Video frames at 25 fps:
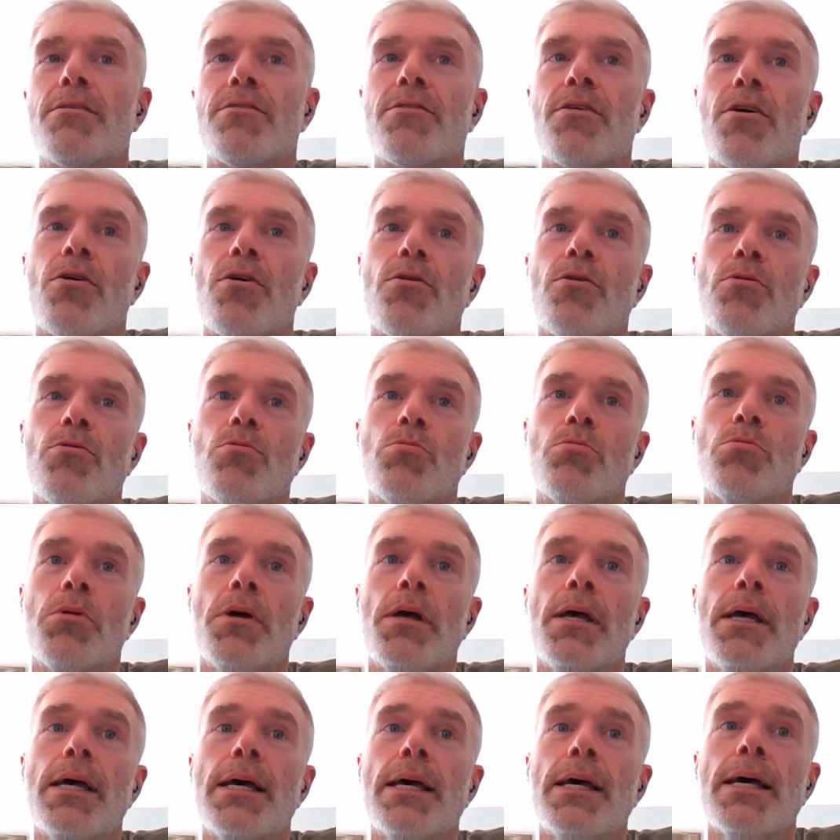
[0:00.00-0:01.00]
so
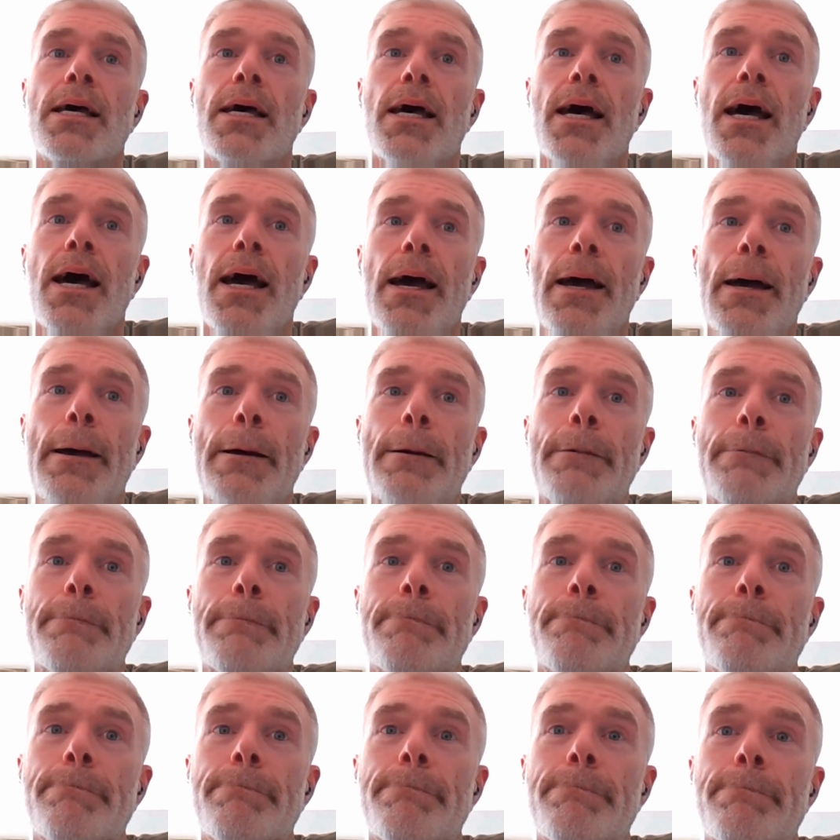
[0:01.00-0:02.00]

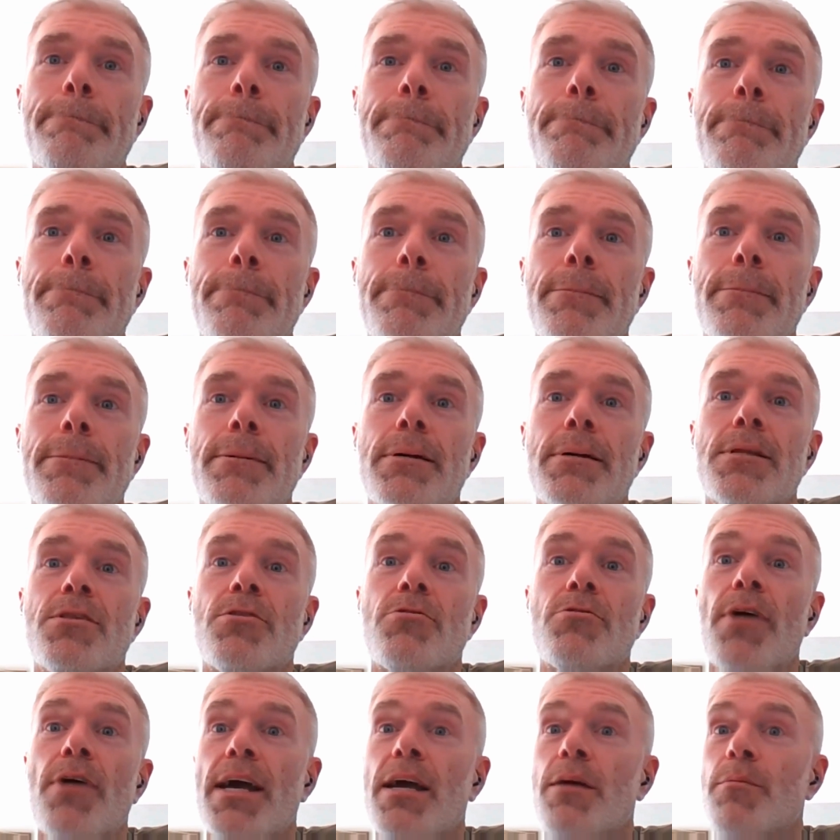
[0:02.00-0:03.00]
um,
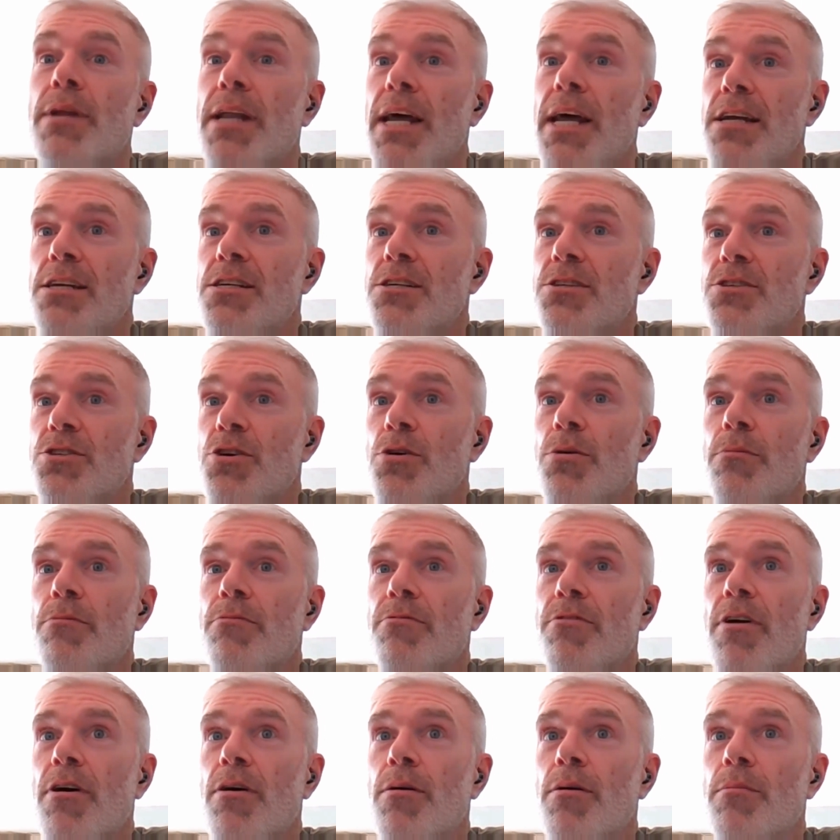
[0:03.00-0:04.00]
the recommendations come
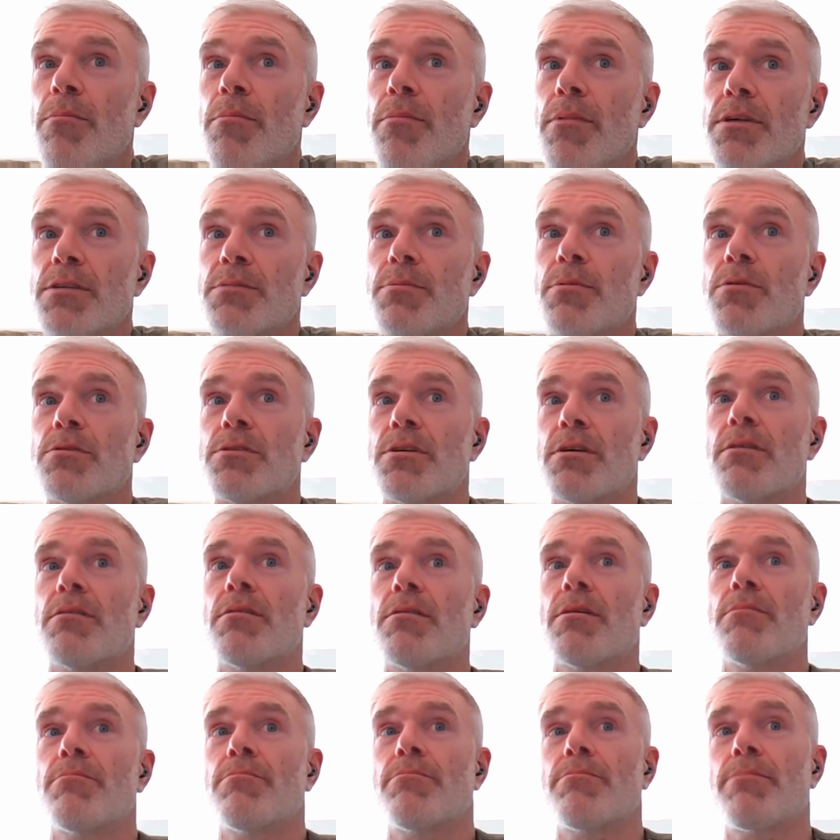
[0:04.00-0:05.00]
from, I suppose,
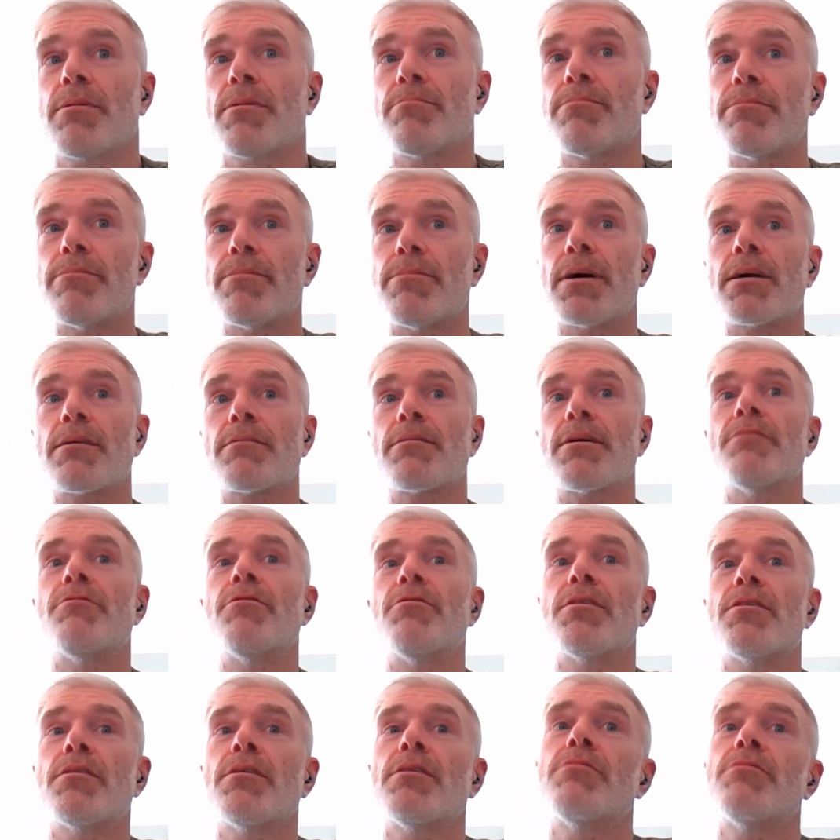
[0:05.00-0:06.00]
if
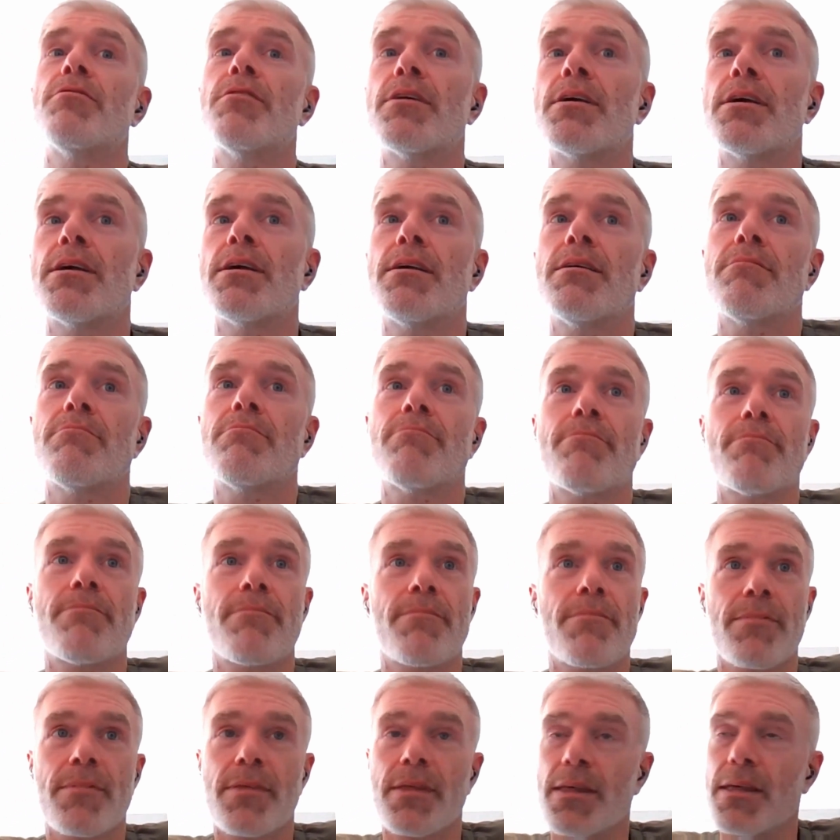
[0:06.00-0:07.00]
you
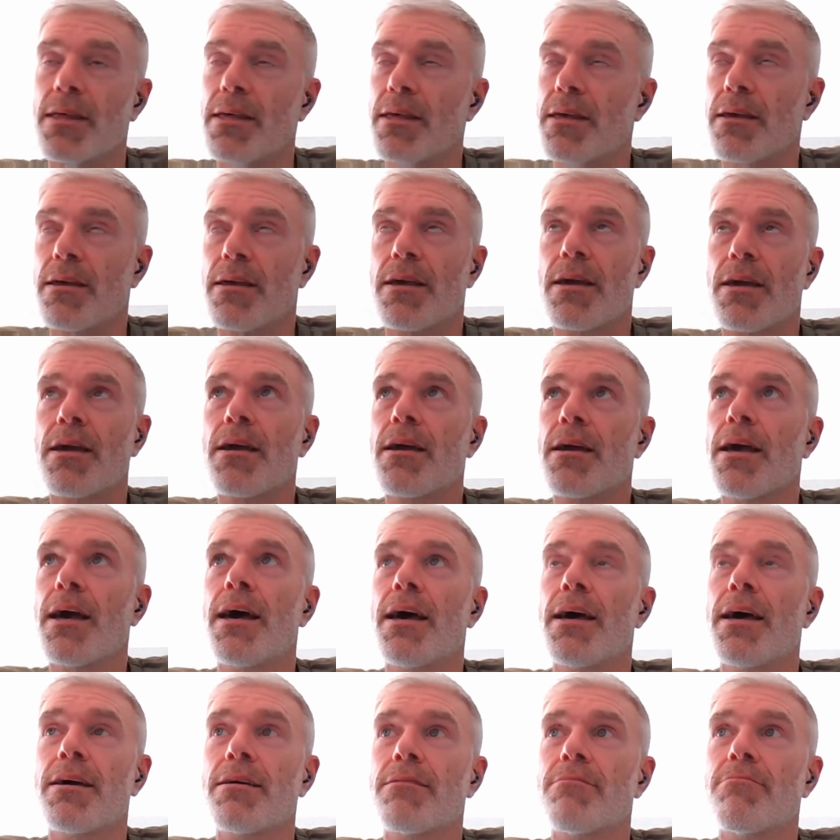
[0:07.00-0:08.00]

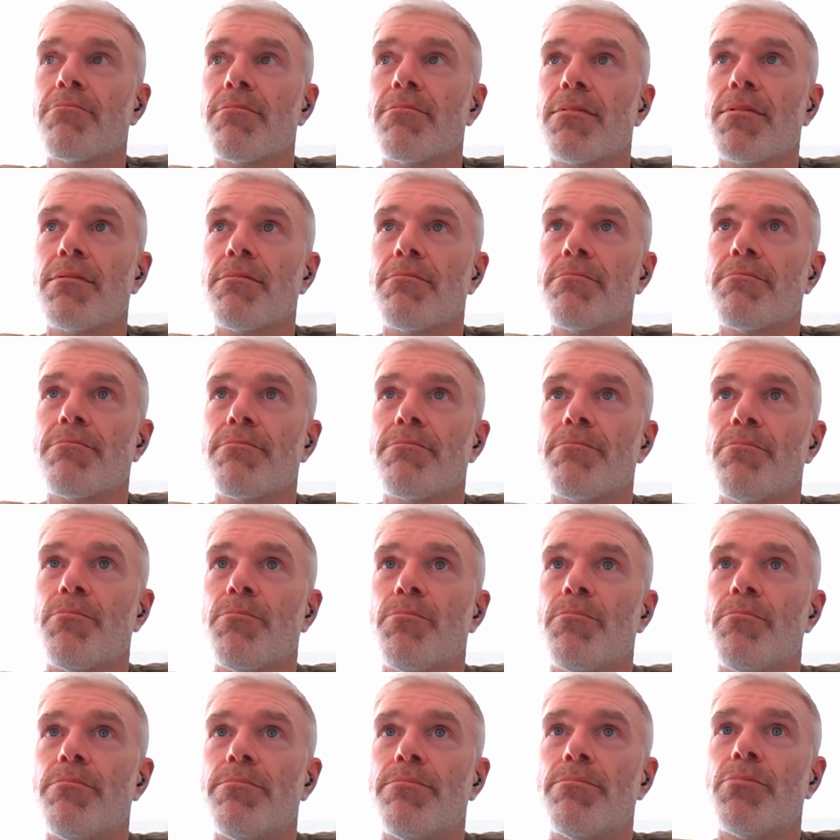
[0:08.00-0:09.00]
uh,
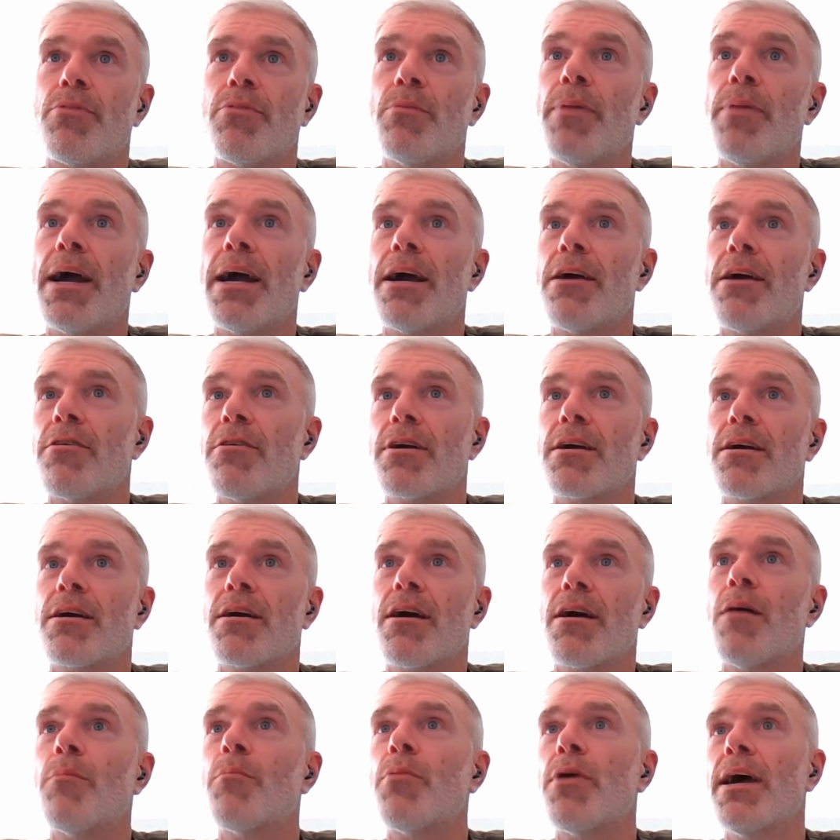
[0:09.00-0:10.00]
prepare a
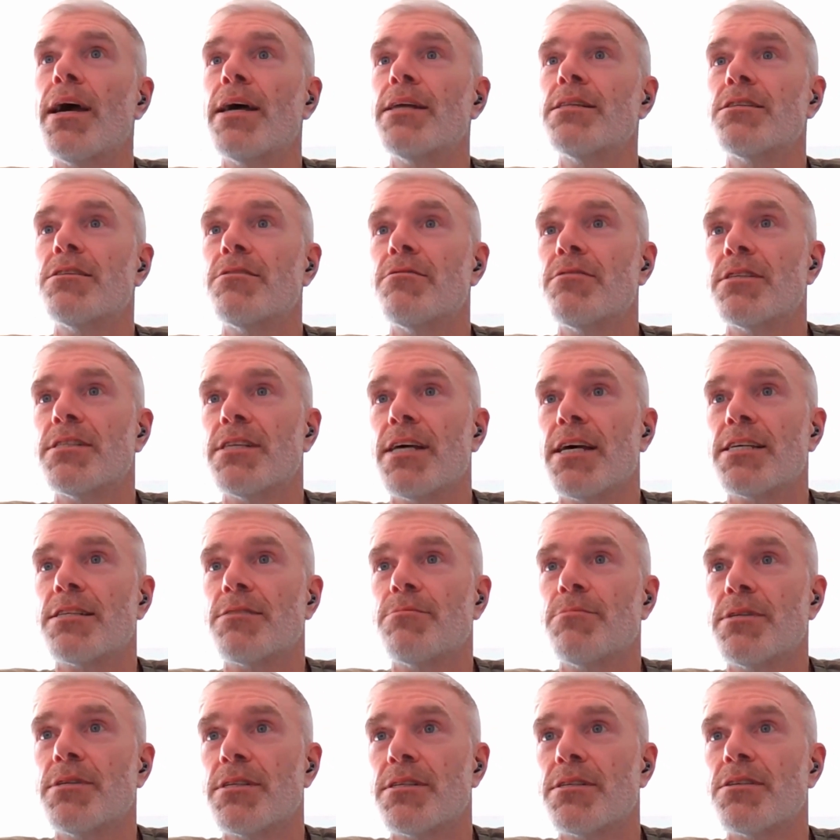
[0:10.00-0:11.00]
comprehensive
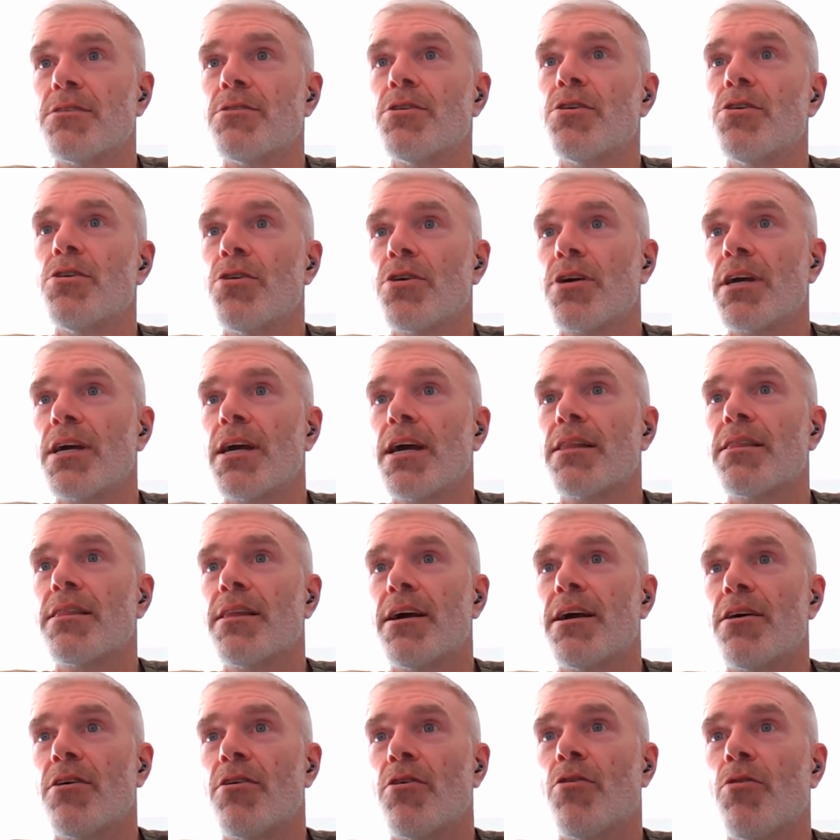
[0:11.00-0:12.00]
assessment. So you're looking at
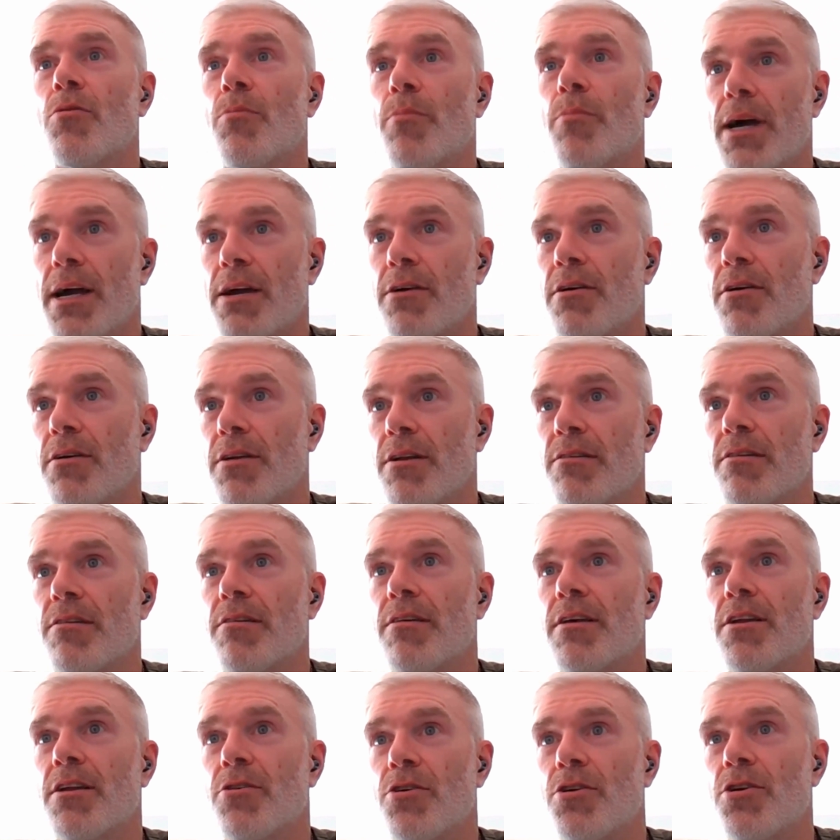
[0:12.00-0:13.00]
their own background, as I
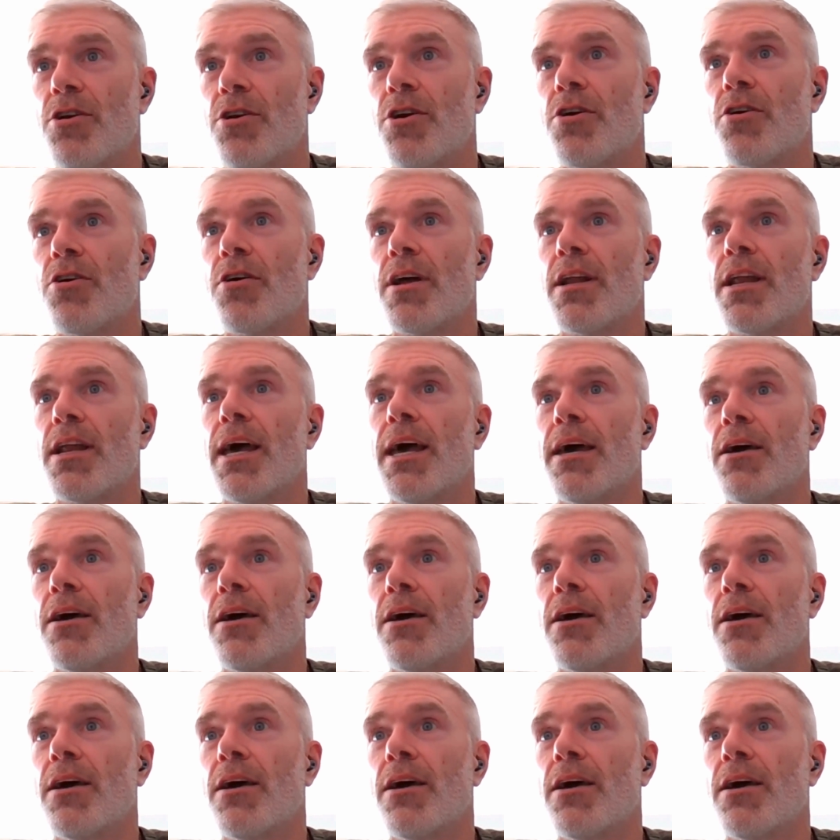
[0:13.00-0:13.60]
said earlier, and